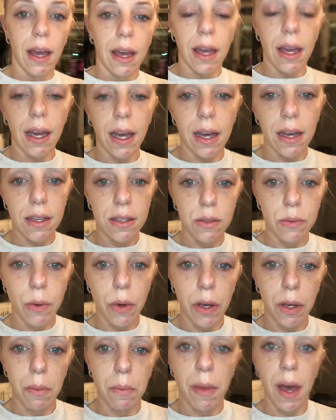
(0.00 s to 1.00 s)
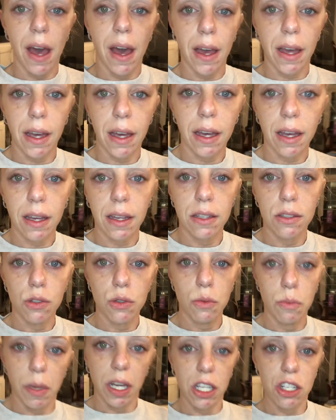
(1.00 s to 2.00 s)
Hey guys, welcome back
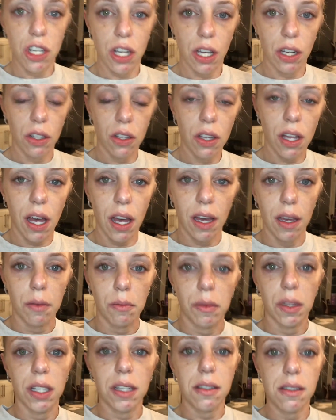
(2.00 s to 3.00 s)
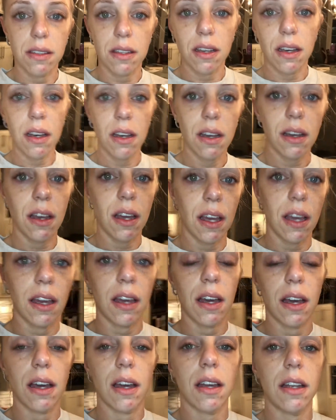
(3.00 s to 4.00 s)
to my channel. I'm Lisa
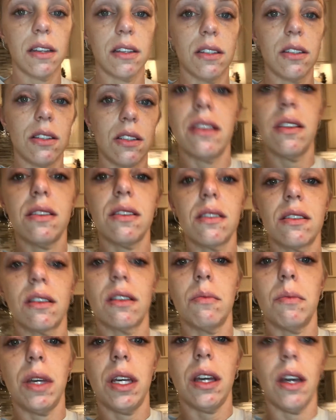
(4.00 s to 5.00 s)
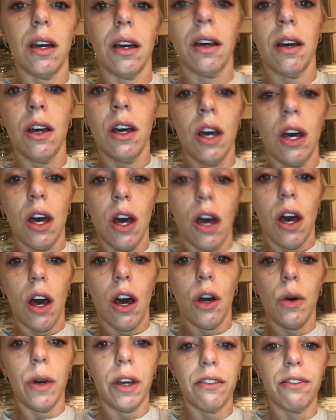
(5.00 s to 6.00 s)
and this is going to be a,
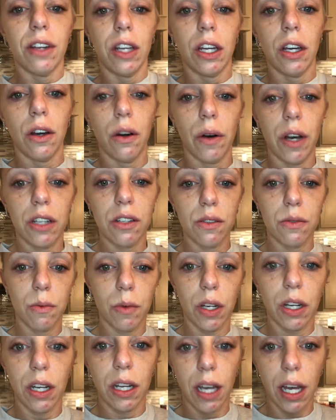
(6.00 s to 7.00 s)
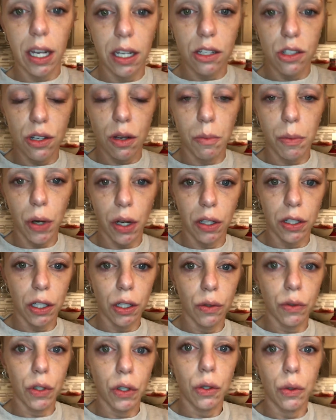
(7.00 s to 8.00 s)
a quick video. I just wanted to kind of jump on
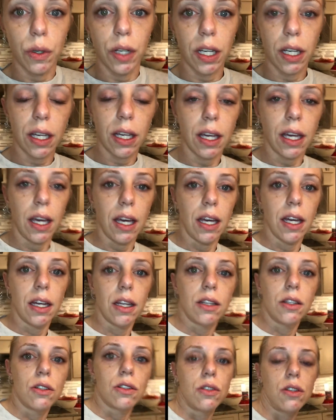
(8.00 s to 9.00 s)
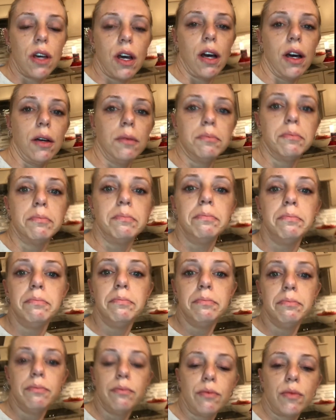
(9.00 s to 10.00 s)
here real quick and um,
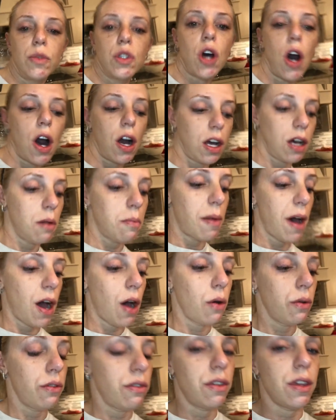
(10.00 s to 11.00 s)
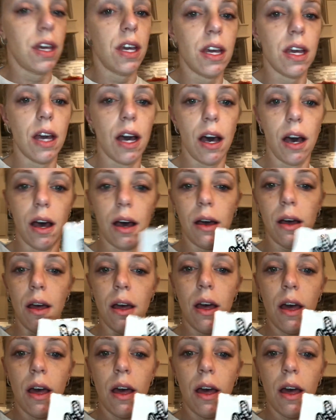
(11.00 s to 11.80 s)
talk about the uh,